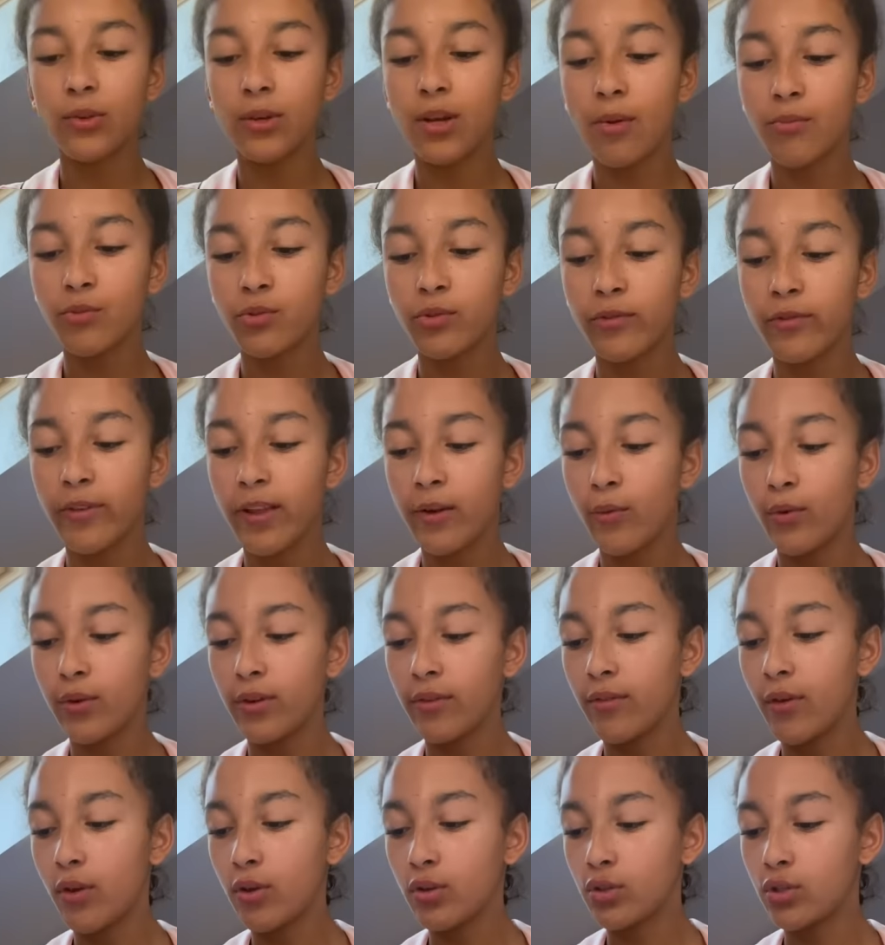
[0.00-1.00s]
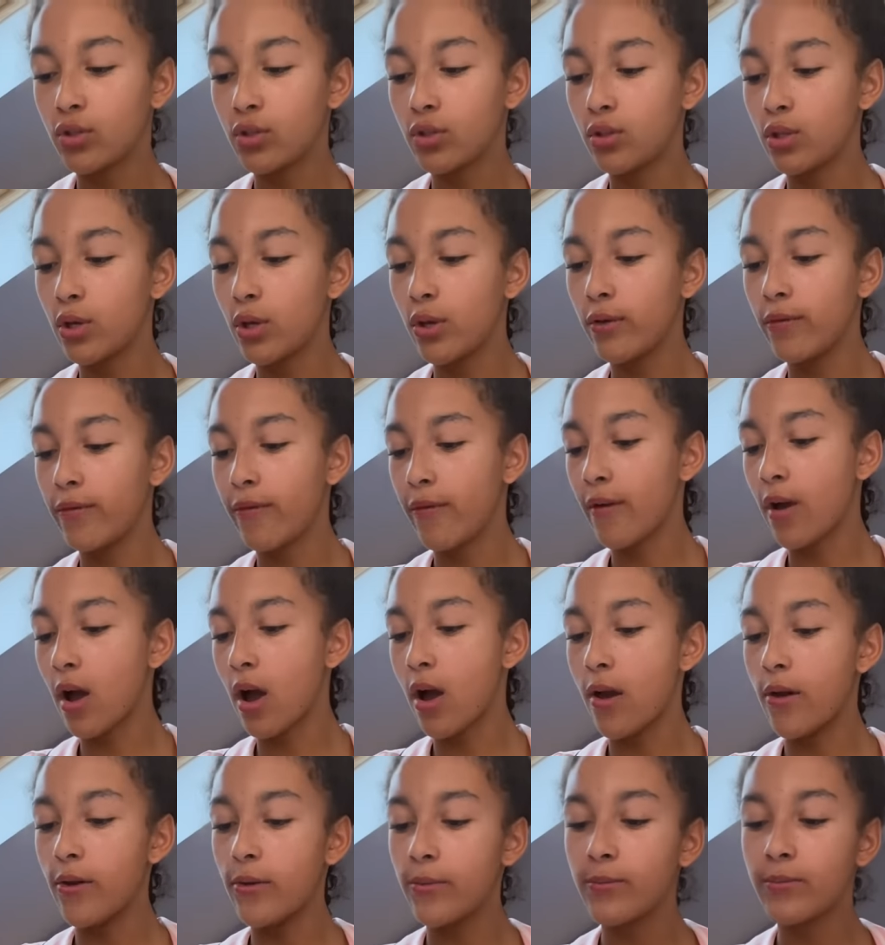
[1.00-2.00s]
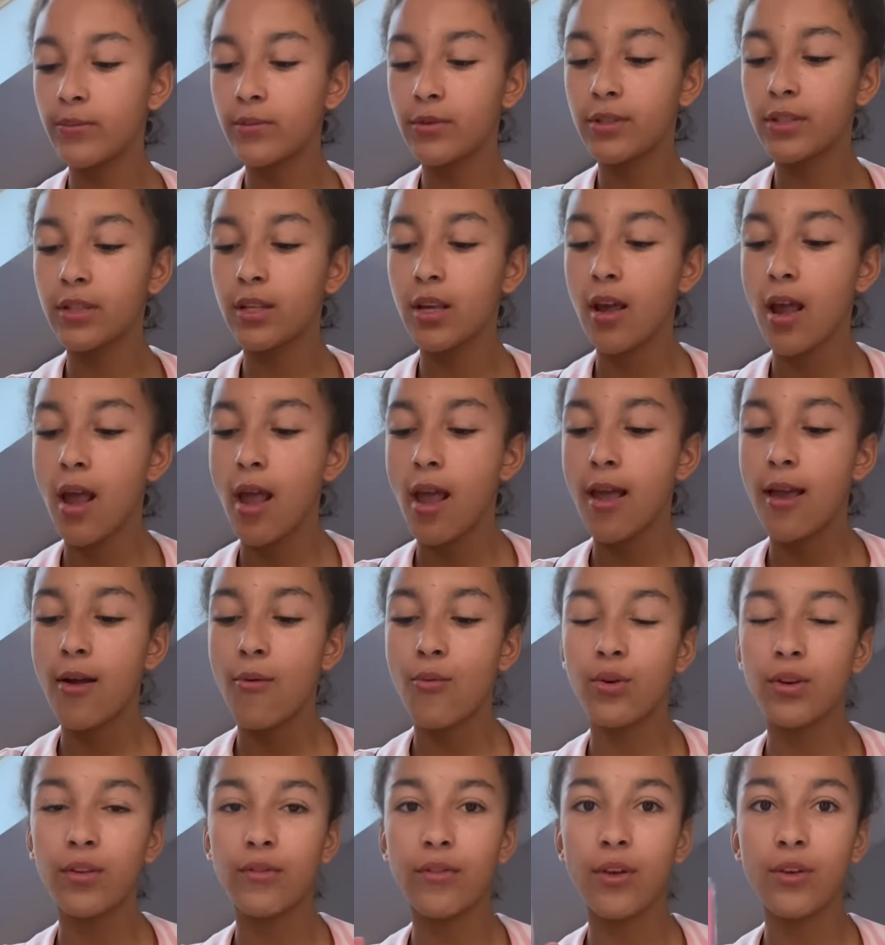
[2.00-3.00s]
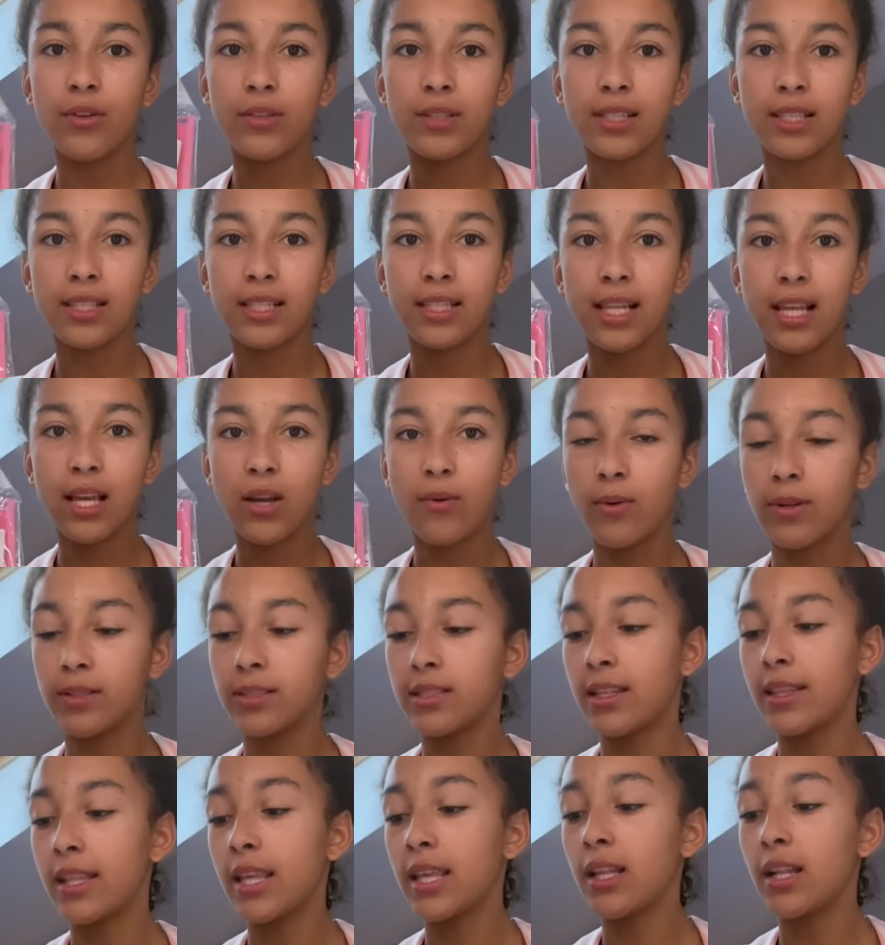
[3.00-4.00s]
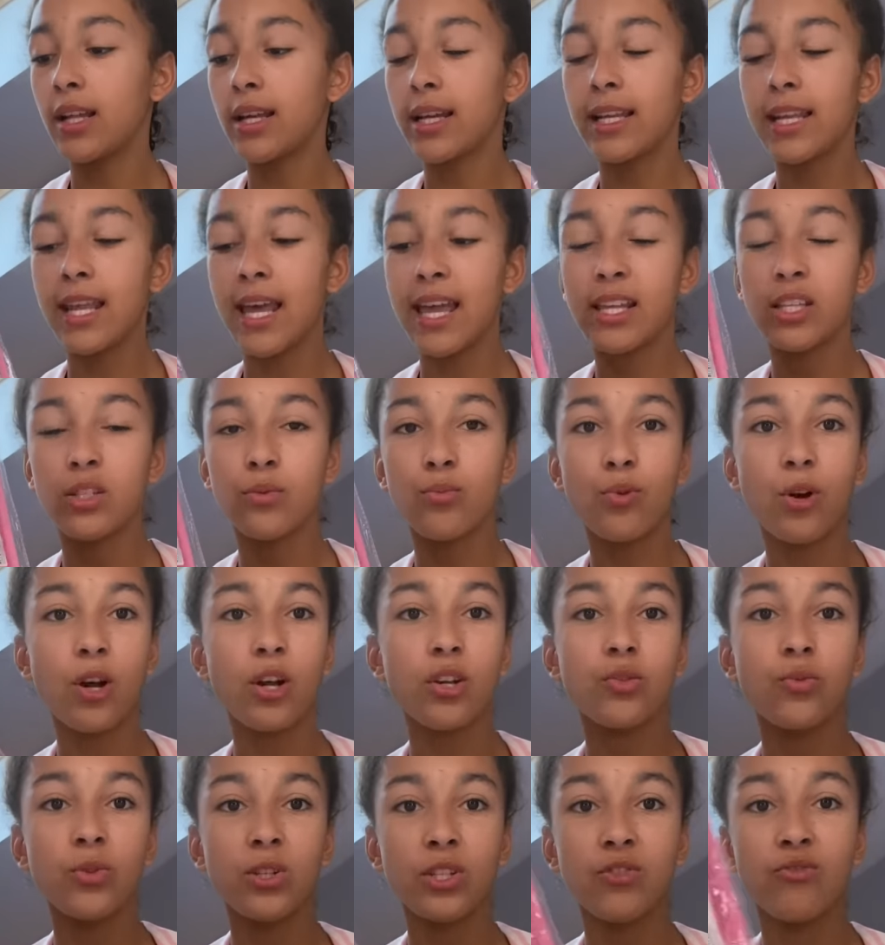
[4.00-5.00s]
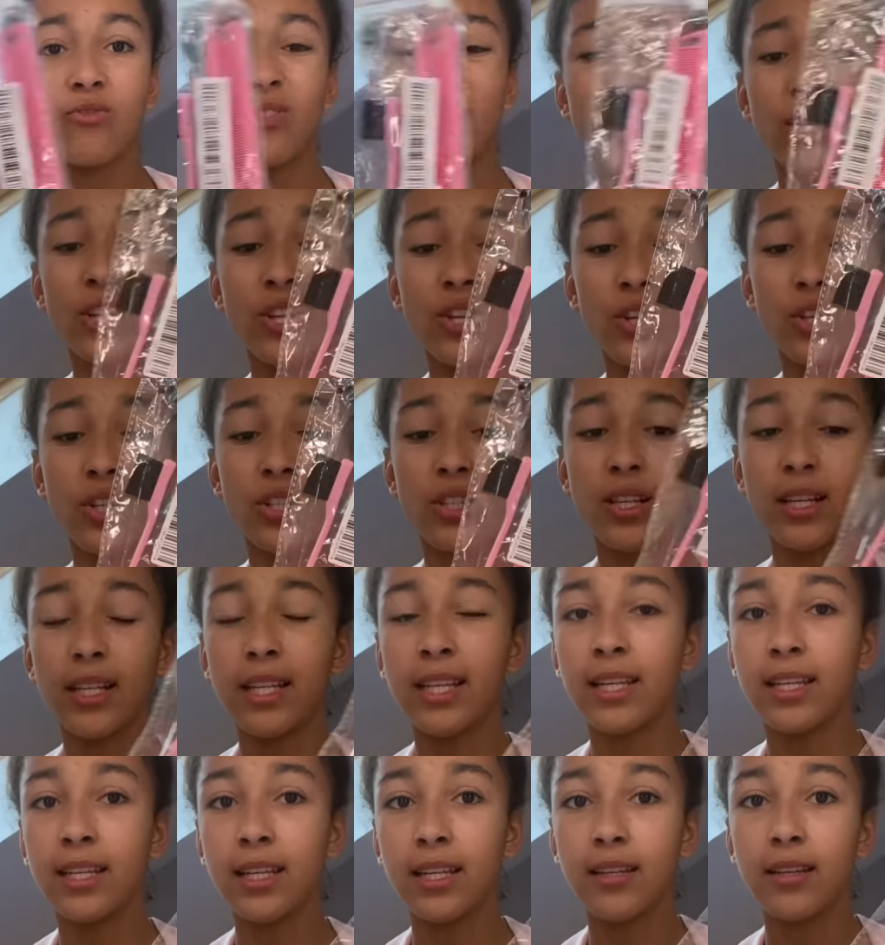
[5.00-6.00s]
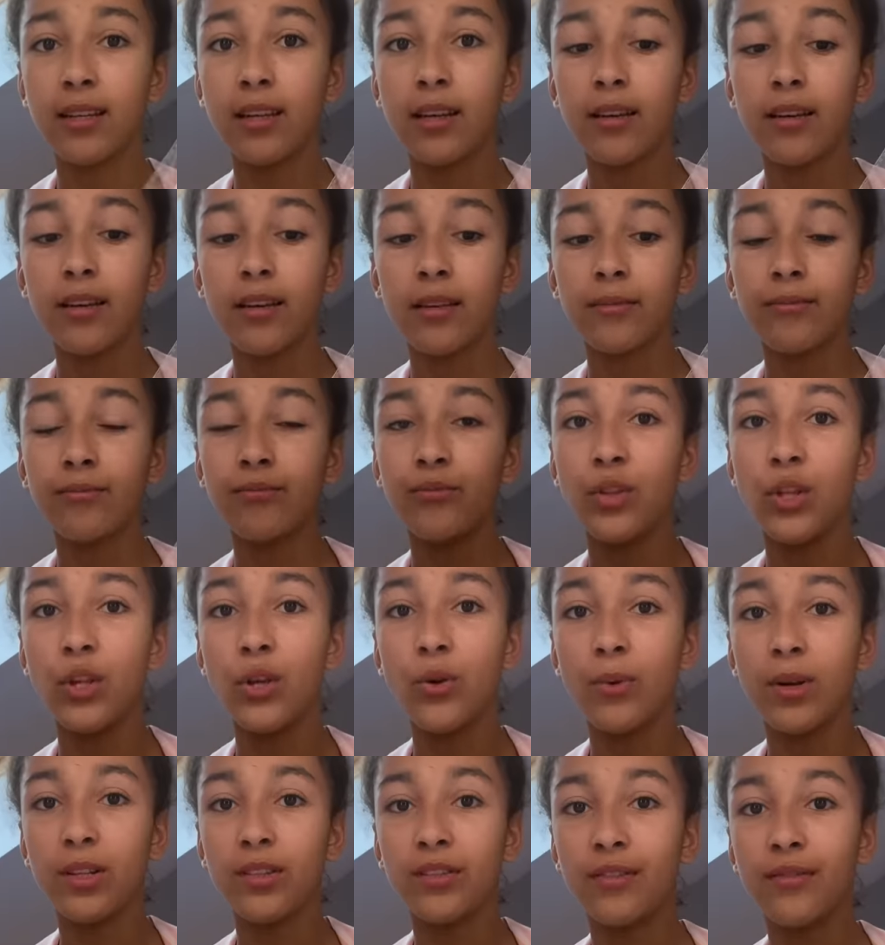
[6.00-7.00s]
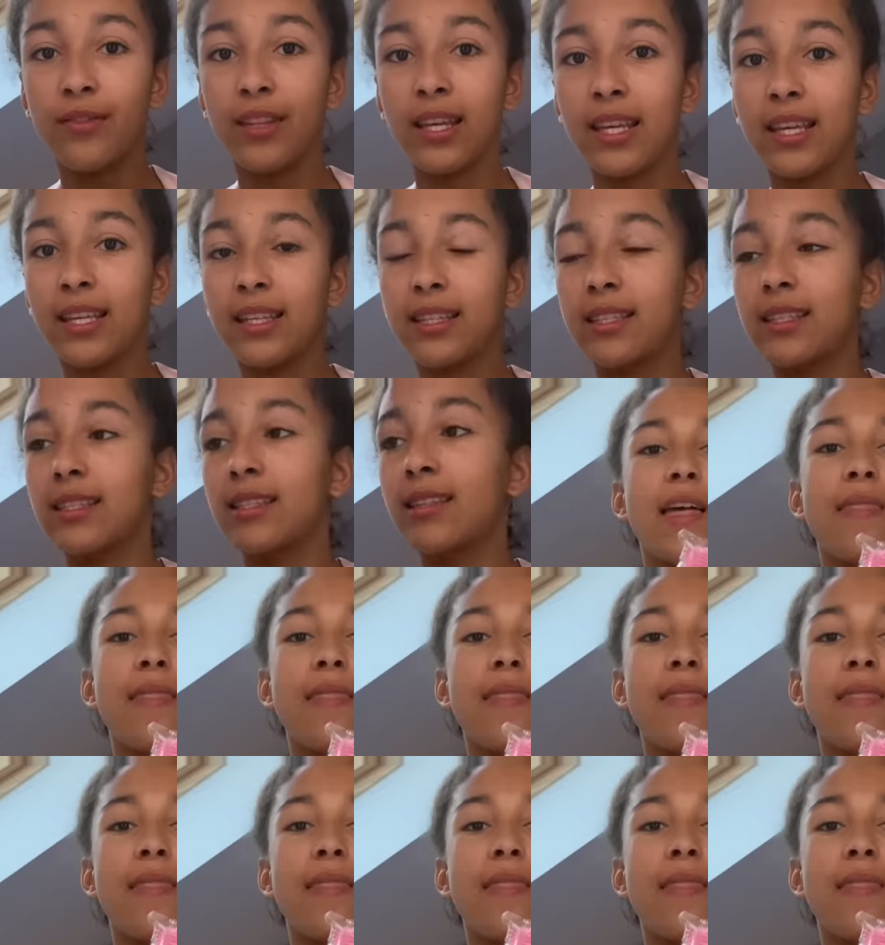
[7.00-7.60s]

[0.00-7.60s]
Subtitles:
it comes with like one of those tooth combs, one of those slick ones, and then like an edge brush, which is really good because I needed new ones of these.